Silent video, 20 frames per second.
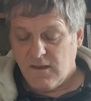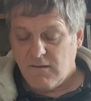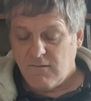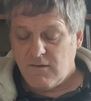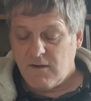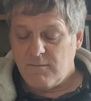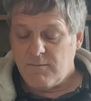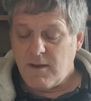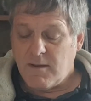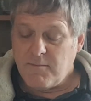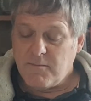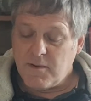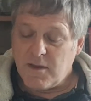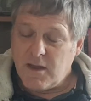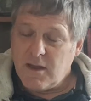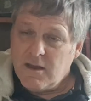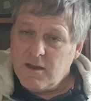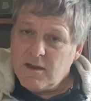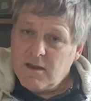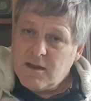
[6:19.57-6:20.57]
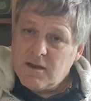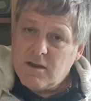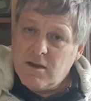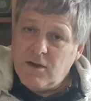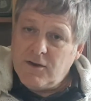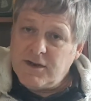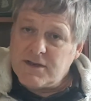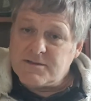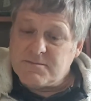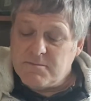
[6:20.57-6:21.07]
Remember,
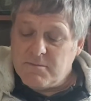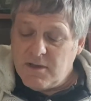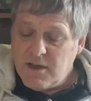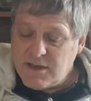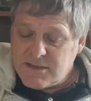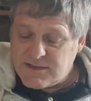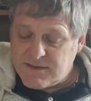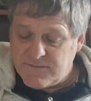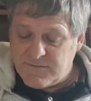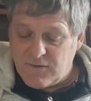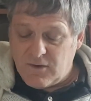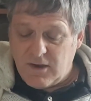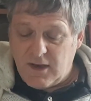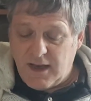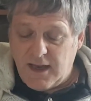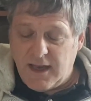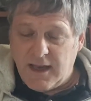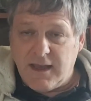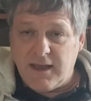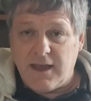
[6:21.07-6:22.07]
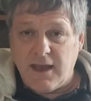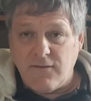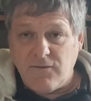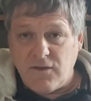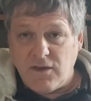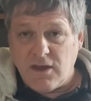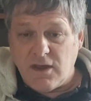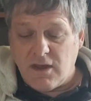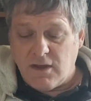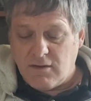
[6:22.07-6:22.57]
God is merciful in
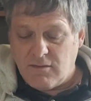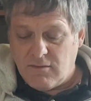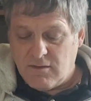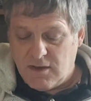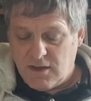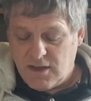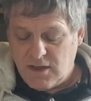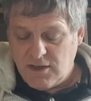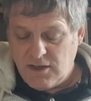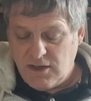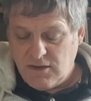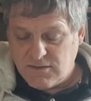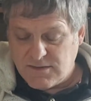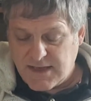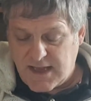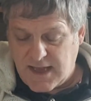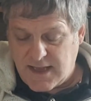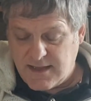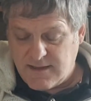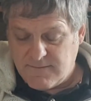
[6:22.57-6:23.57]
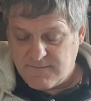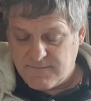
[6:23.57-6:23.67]
giving you a new day.